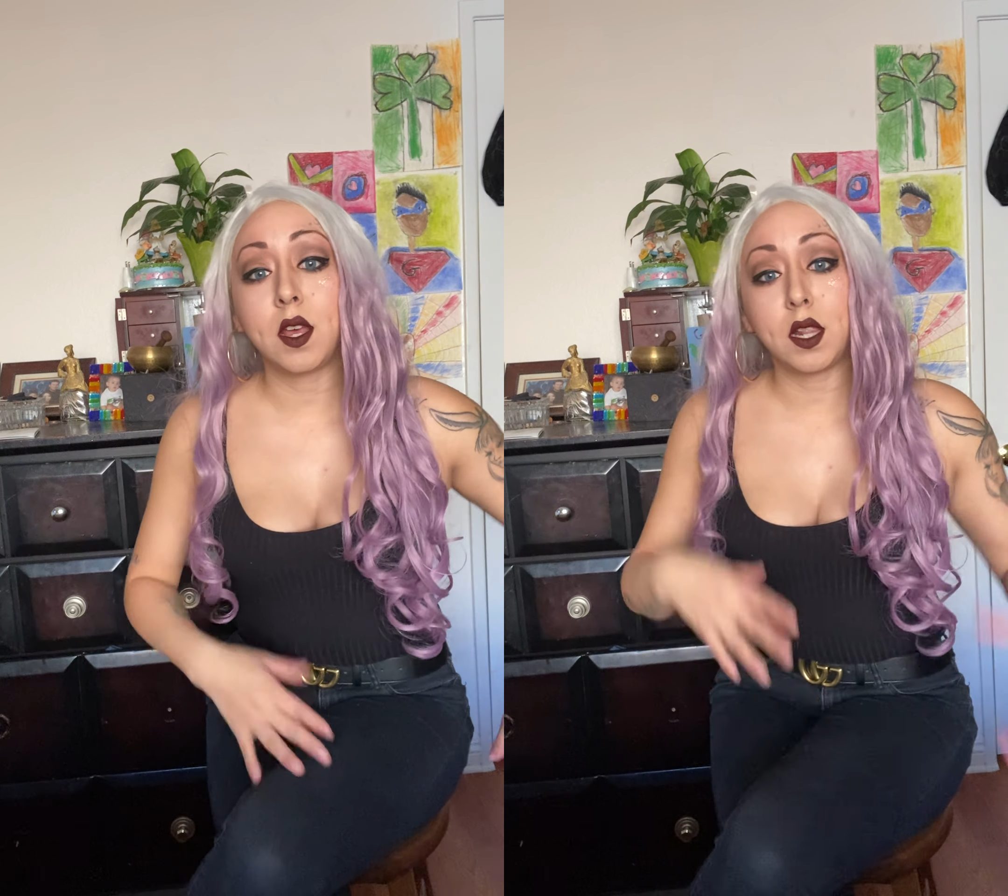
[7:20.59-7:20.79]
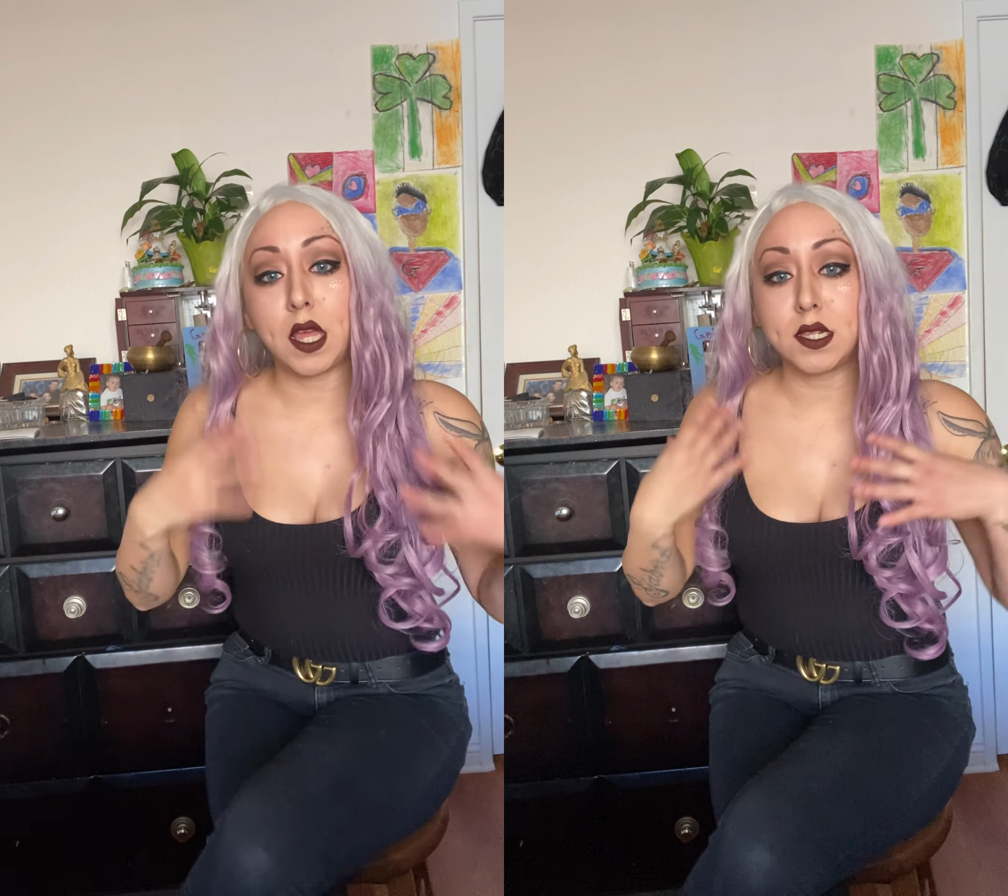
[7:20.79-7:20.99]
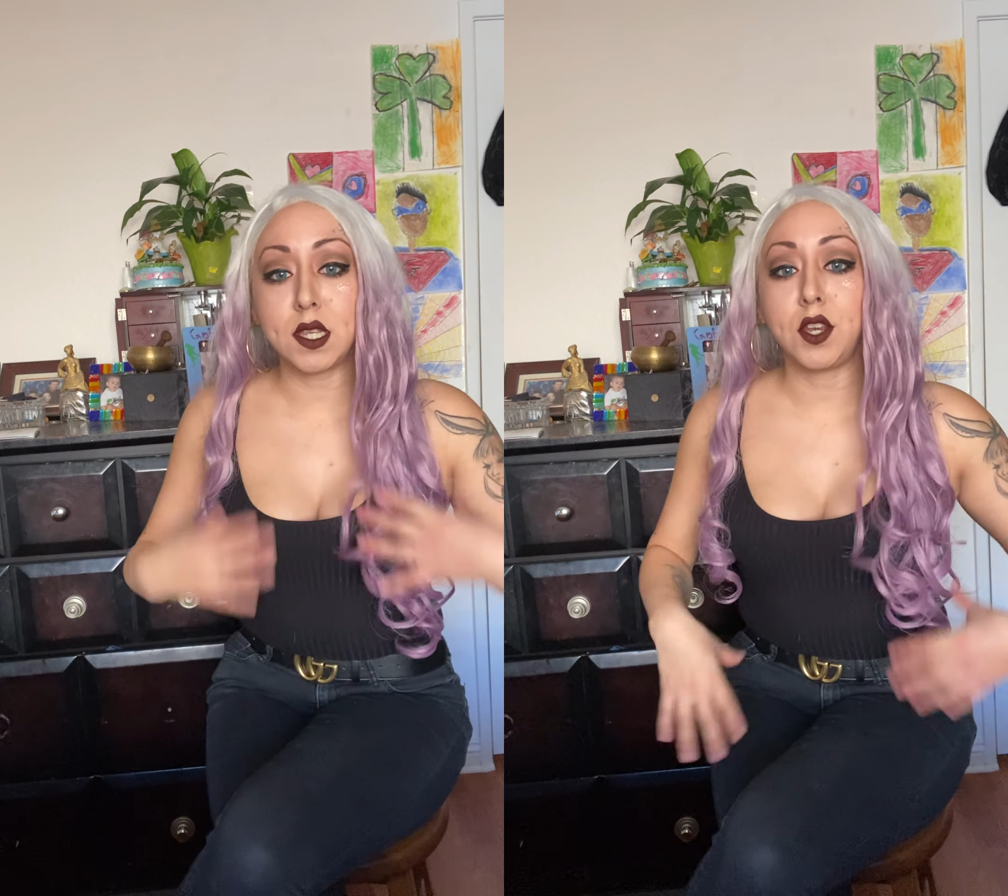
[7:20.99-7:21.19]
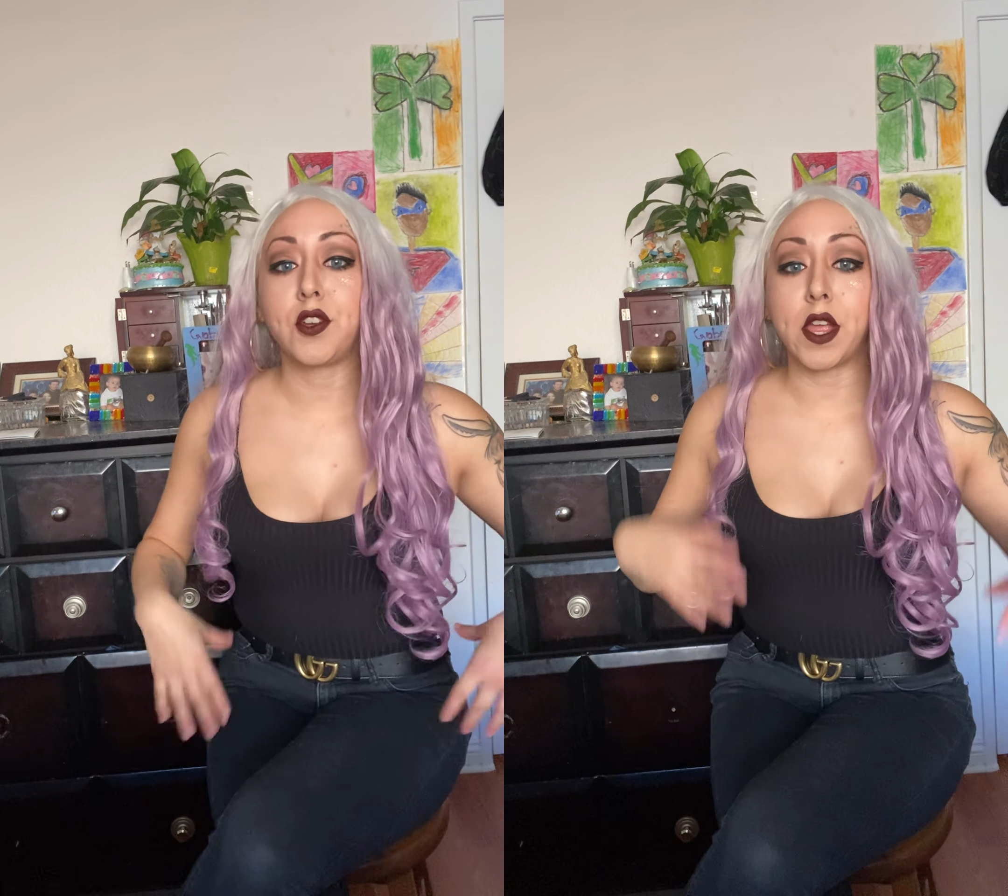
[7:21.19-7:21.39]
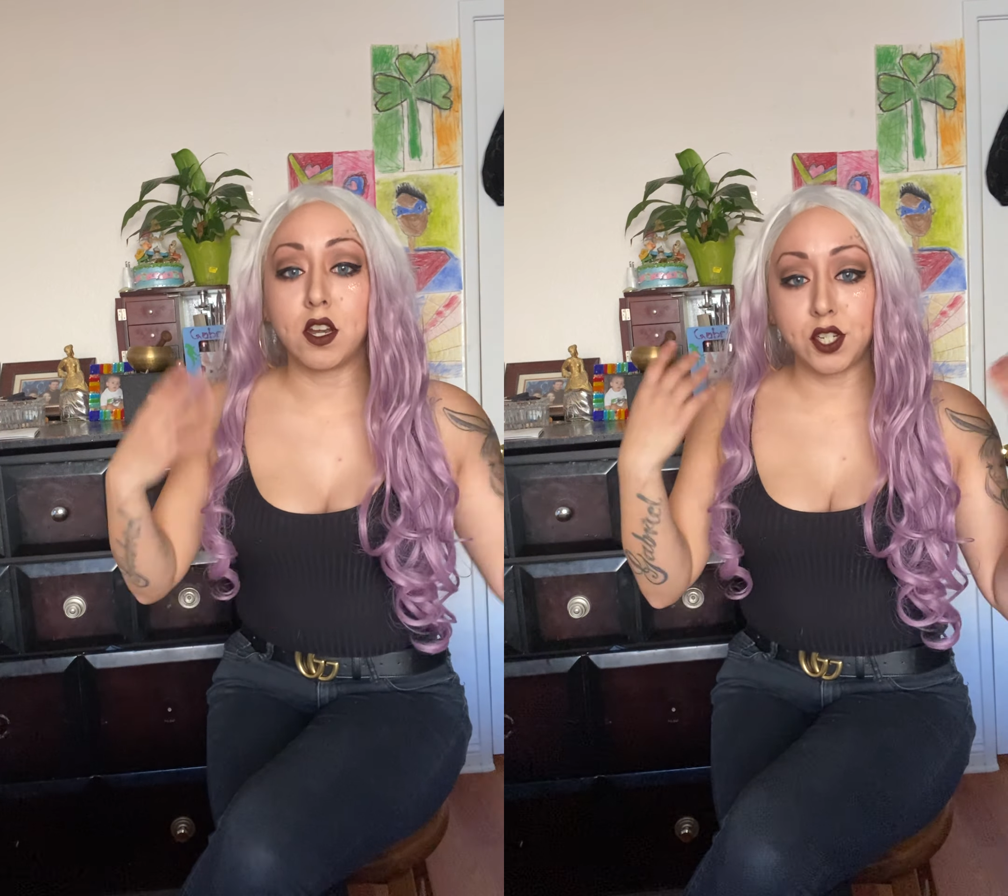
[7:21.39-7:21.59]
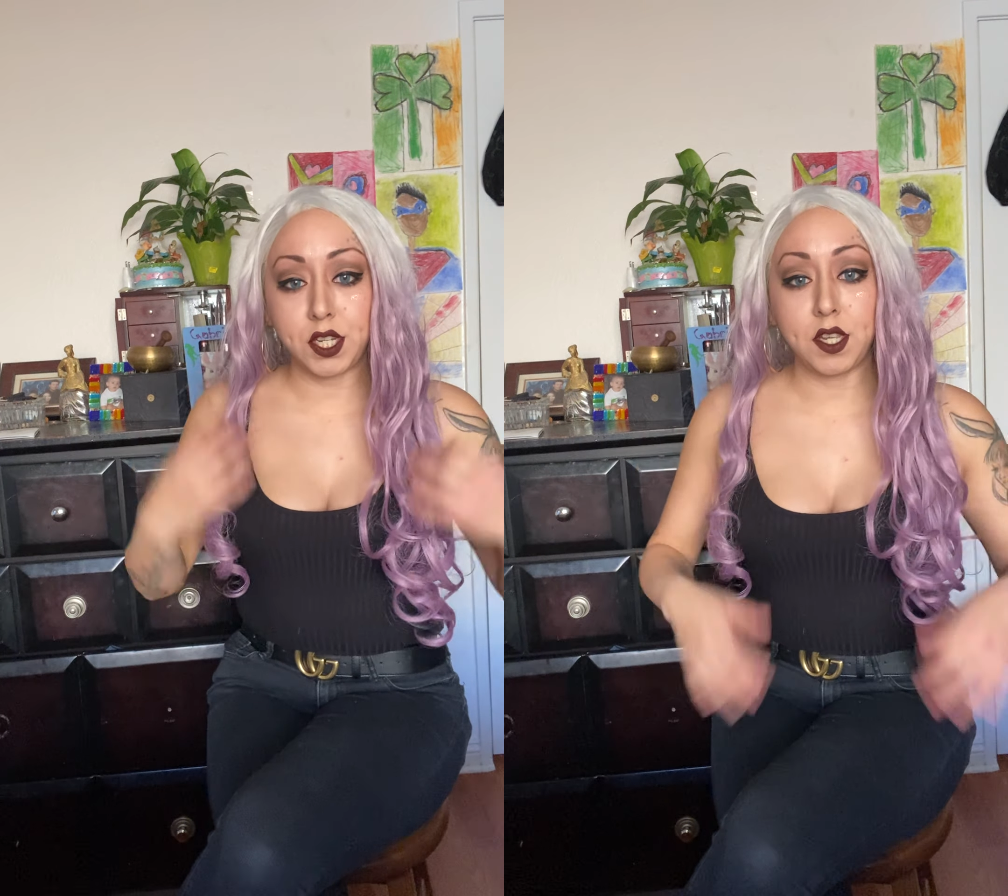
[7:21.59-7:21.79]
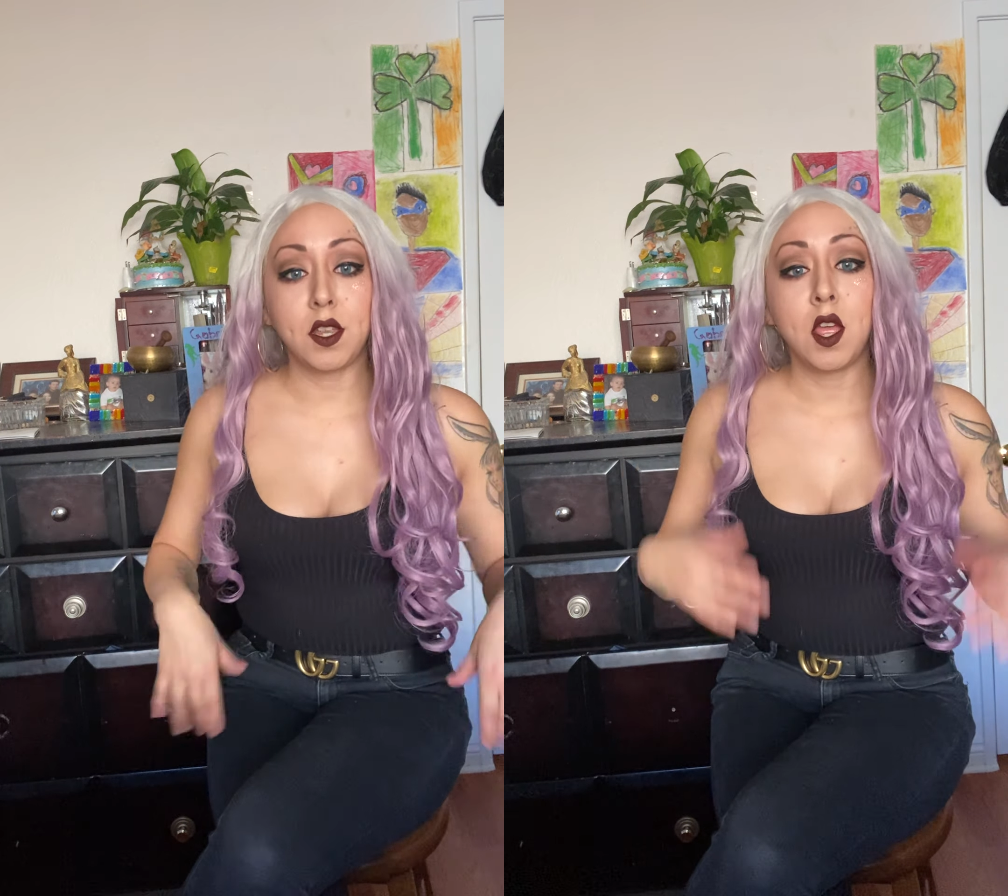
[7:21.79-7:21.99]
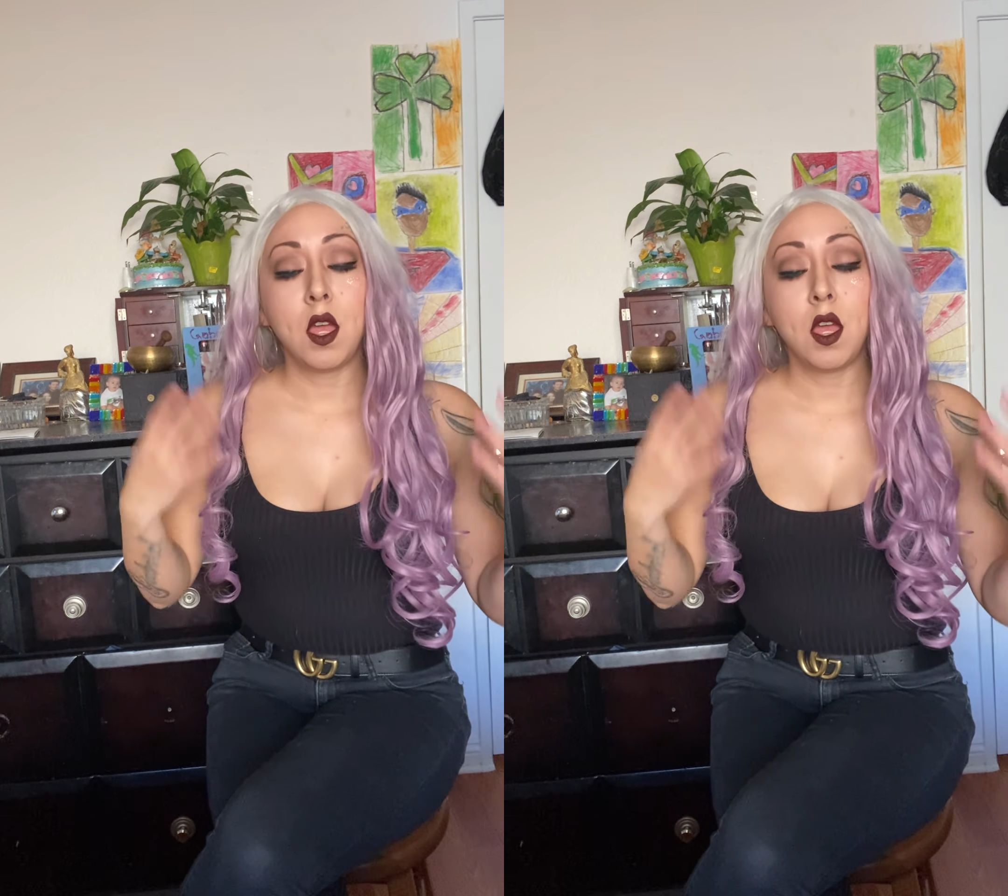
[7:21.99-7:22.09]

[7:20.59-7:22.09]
Cleansing your energy,